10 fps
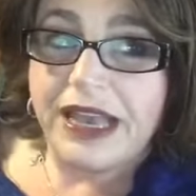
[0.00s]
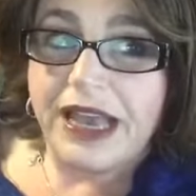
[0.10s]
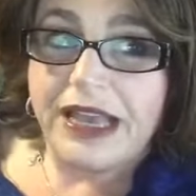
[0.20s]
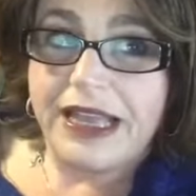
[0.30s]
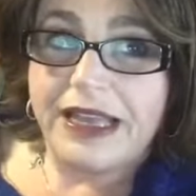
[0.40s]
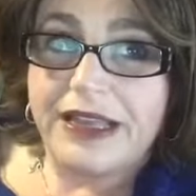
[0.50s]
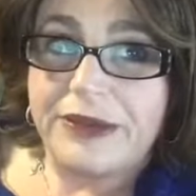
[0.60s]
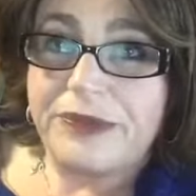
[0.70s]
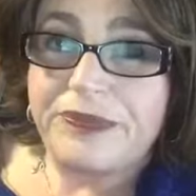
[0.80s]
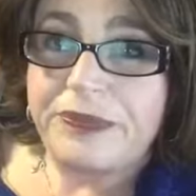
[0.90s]

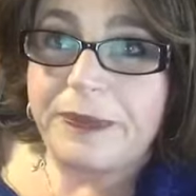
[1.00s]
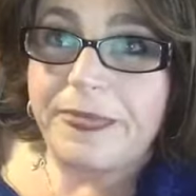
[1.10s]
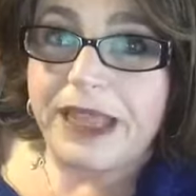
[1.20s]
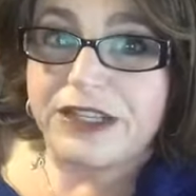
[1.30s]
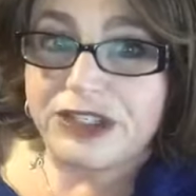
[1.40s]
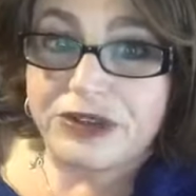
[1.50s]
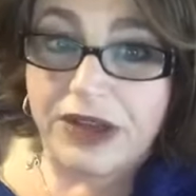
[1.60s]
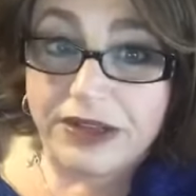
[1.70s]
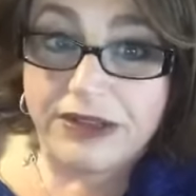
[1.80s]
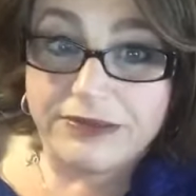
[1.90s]
a
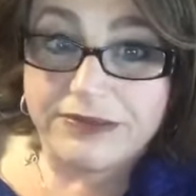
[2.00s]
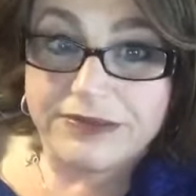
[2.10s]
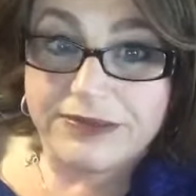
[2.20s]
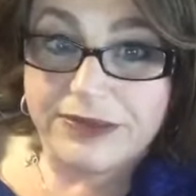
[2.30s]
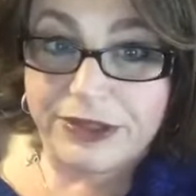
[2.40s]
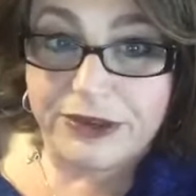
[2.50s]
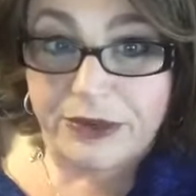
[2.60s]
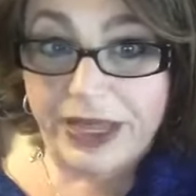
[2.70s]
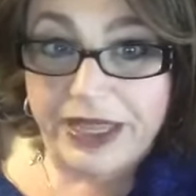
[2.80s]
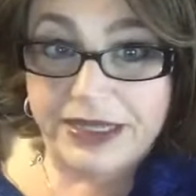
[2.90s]
struggle with your
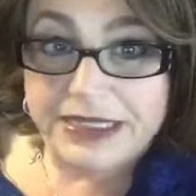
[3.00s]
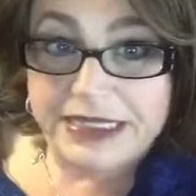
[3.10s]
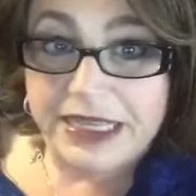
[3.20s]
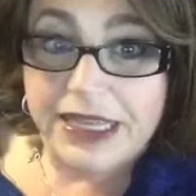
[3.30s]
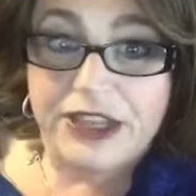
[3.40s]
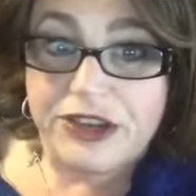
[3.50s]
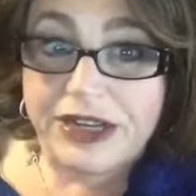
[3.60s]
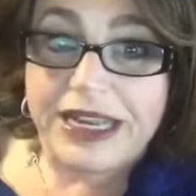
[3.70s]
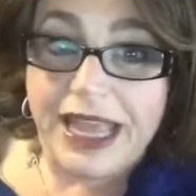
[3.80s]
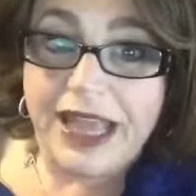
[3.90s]
weight, you're
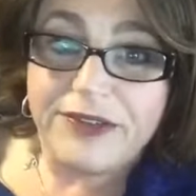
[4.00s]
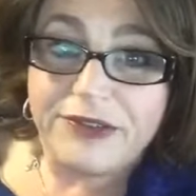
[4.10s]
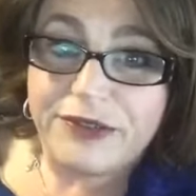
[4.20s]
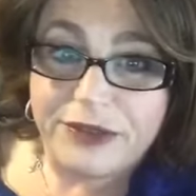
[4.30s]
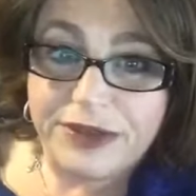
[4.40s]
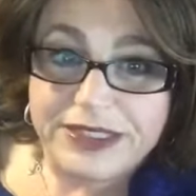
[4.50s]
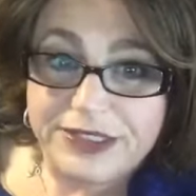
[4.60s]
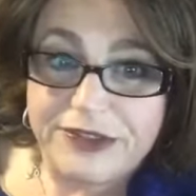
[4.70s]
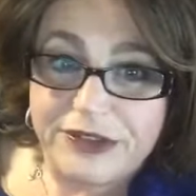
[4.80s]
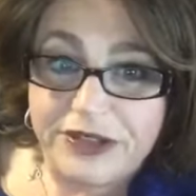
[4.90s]
going to have it for the rest
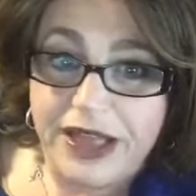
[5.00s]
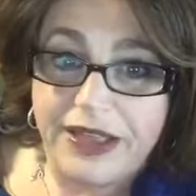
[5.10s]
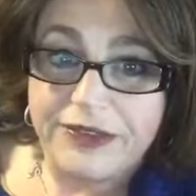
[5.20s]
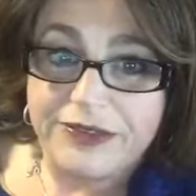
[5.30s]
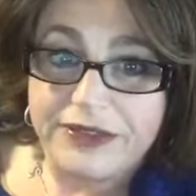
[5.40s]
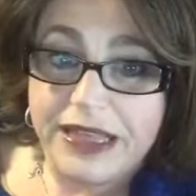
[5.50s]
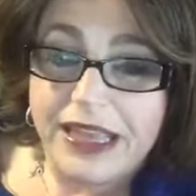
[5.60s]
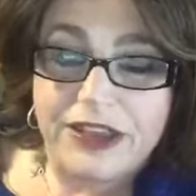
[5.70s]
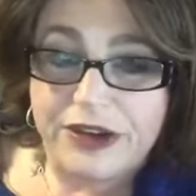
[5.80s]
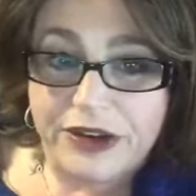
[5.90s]
of your life.
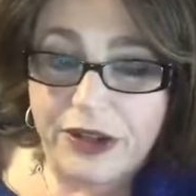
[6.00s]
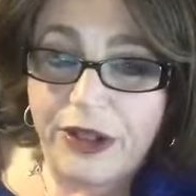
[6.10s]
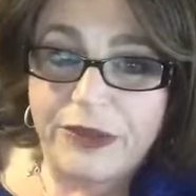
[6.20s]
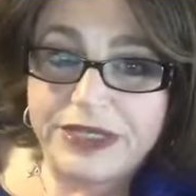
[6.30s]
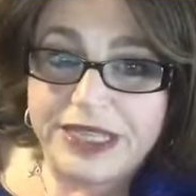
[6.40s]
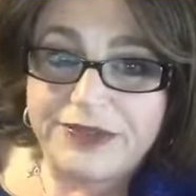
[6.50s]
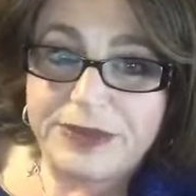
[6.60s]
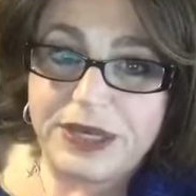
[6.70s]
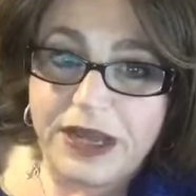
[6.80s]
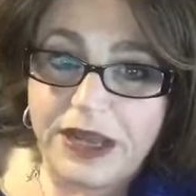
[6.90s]
You're going to always have to
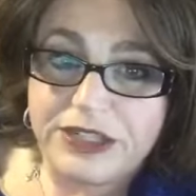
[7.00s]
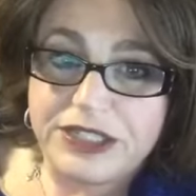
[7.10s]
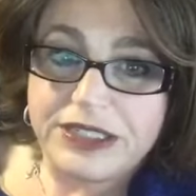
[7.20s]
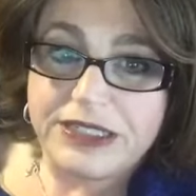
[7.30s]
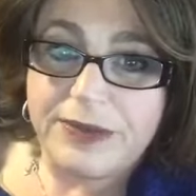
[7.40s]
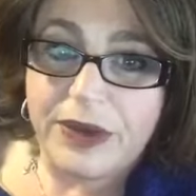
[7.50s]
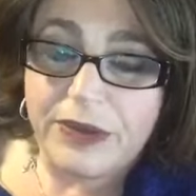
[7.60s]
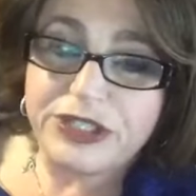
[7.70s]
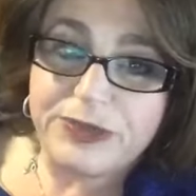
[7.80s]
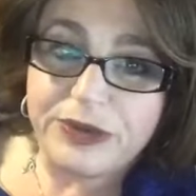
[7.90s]
be conscious about
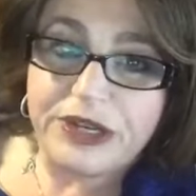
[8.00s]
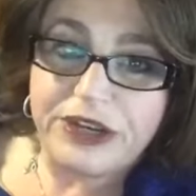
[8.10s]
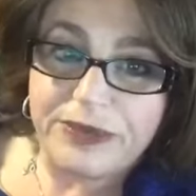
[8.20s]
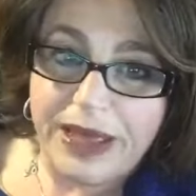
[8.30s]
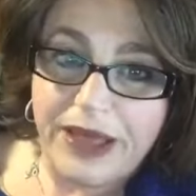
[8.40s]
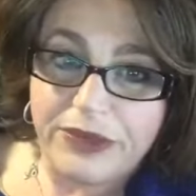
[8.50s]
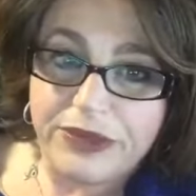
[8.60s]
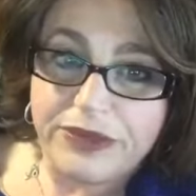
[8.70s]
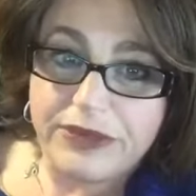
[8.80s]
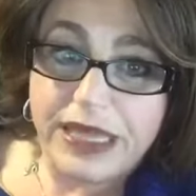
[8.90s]
what you put in your
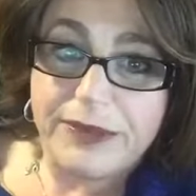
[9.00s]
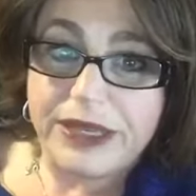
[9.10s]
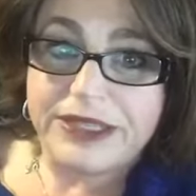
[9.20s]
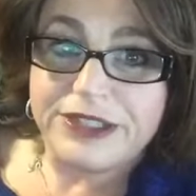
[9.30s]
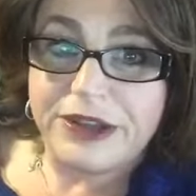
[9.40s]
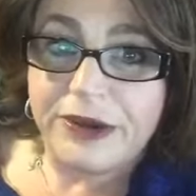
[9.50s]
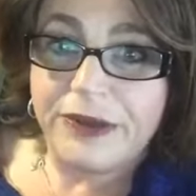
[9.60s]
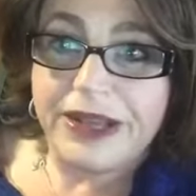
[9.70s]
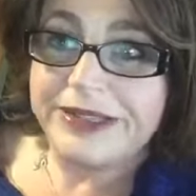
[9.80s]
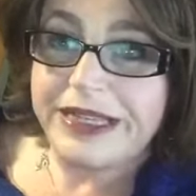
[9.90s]
mouth, because you know
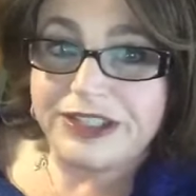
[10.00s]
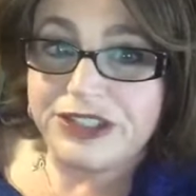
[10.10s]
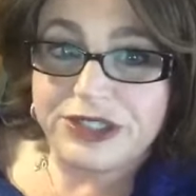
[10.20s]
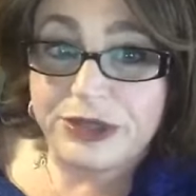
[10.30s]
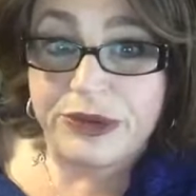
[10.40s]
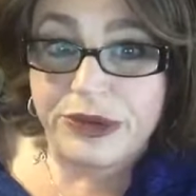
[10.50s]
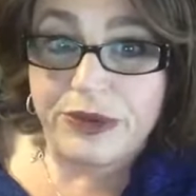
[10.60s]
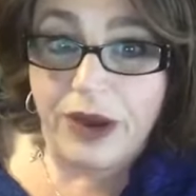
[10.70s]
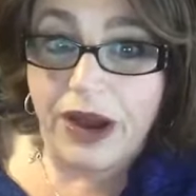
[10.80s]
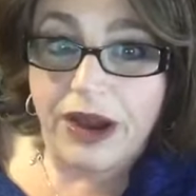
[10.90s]
what? It's just who
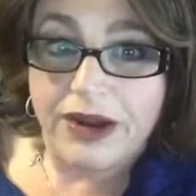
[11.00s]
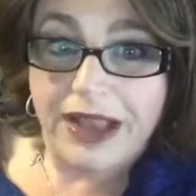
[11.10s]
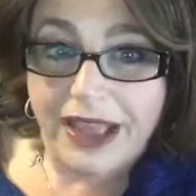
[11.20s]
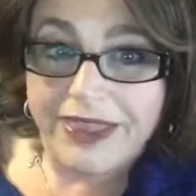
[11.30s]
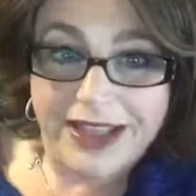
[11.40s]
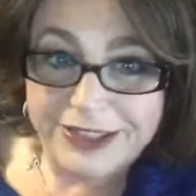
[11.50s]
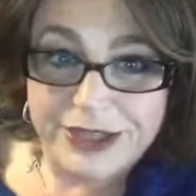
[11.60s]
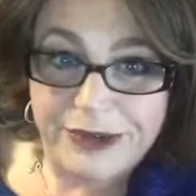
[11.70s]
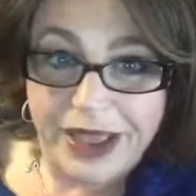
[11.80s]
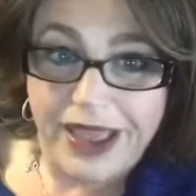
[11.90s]
you are, and that's
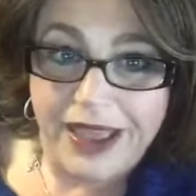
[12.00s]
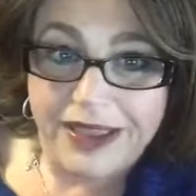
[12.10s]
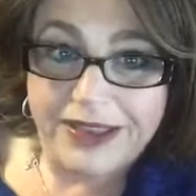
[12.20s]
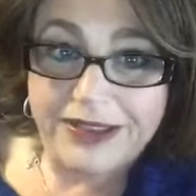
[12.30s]
okay.